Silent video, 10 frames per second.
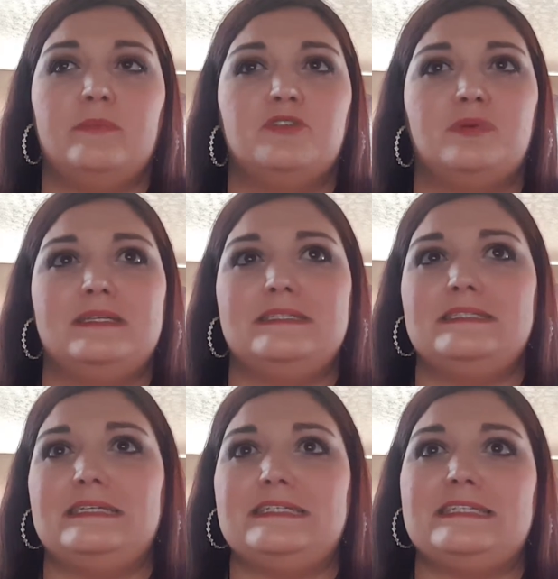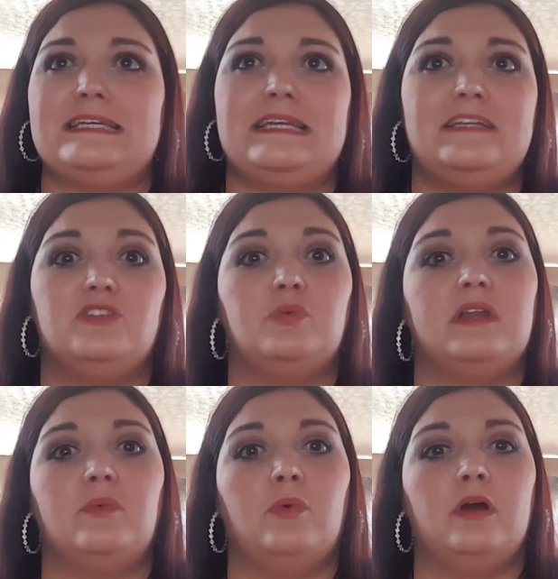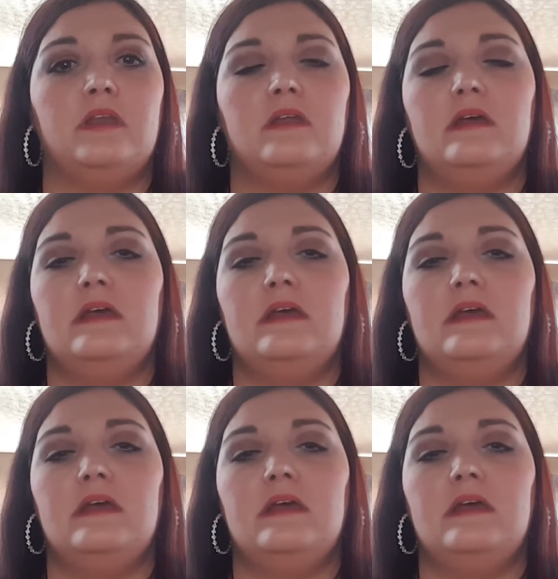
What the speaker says: between 16 and 21.